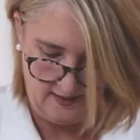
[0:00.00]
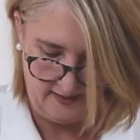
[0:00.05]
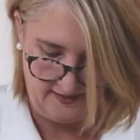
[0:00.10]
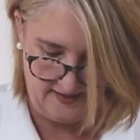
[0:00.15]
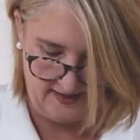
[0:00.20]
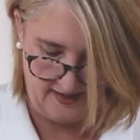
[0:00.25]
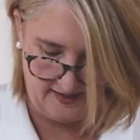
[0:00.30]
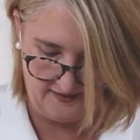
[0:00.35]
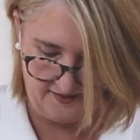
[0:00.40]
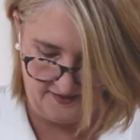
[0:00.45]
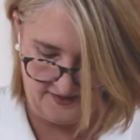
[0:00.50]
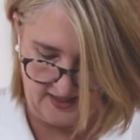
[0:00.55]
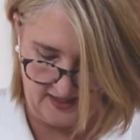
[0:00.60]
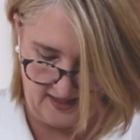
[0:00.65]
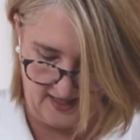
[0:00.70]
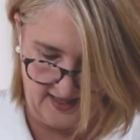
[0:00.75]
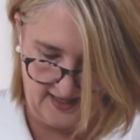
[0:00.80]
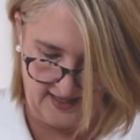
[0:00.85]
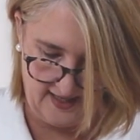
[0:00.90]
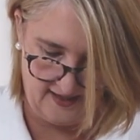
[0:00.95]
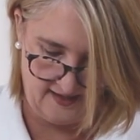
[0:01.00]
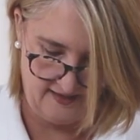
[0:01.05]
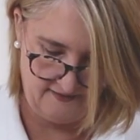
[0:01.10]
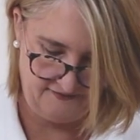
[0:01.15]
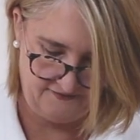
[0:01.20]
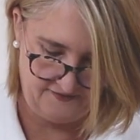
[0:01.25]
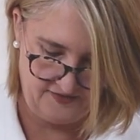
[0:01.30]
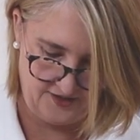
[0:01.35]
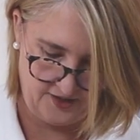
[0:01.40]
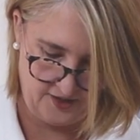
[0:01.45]
The other thing I
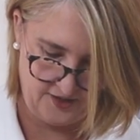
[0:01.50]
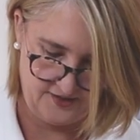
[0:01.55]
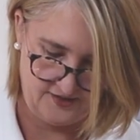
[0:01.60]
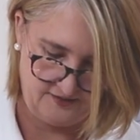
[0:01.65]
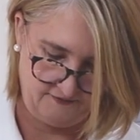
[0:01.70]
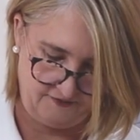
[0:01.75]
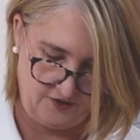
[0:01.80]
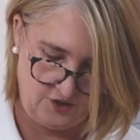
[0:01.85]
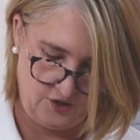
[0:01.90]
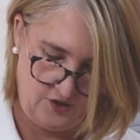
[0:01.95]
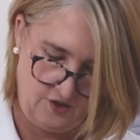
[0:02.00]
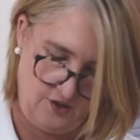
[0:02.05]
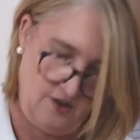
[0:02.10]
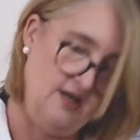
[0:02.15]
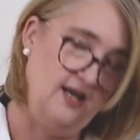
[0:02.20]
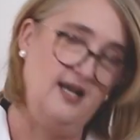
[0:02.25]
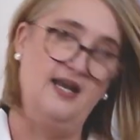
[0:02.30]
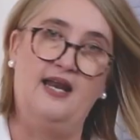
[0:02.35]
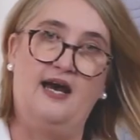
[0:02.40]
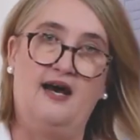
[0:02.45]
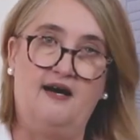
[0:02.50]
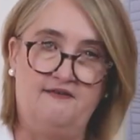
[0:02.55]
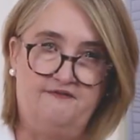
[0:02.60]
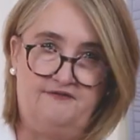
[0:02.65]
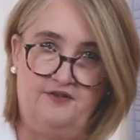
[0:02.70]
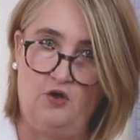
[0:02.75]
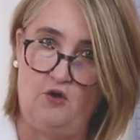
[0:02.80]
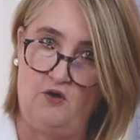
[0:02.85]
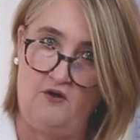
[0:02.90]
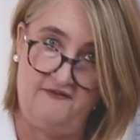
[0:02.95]
love, for those of you who
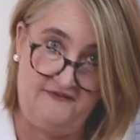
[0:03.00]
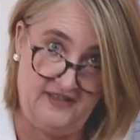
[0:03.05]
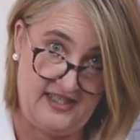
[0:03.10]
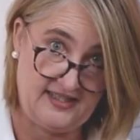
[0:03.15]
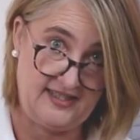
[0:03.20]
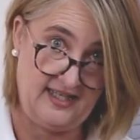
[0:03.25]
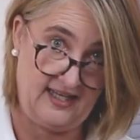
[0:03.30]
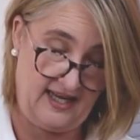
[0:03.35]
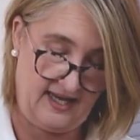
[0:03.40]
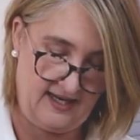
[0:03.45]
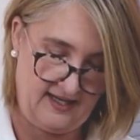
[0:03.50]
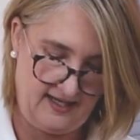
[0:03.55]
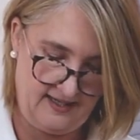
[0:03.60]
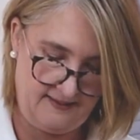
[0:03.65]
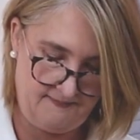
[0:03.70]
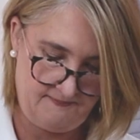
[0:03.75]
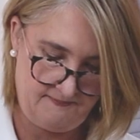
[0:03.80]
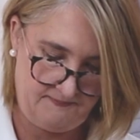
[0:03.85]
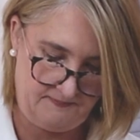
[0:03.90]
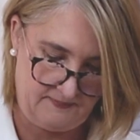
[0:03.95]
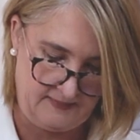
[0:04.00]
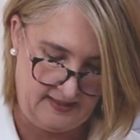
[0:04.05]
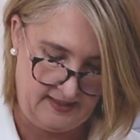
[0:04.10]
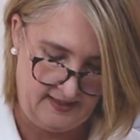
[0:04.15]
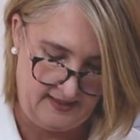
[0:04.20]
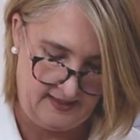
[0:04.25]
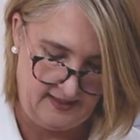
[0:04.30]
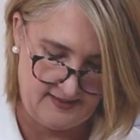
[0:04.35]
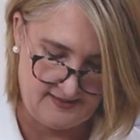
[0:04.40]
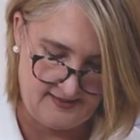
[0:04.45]
love your fussy cutting,
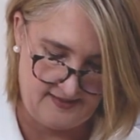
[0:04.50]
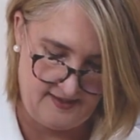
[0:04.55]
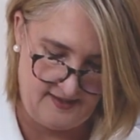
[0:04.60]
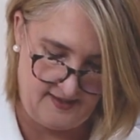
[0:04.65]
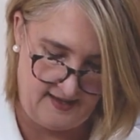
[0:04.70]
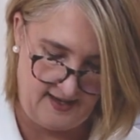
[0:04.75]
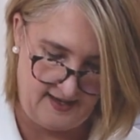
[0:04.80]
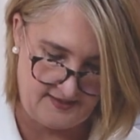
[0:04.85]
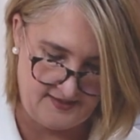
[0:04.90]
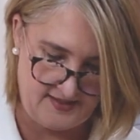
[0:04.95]
is that our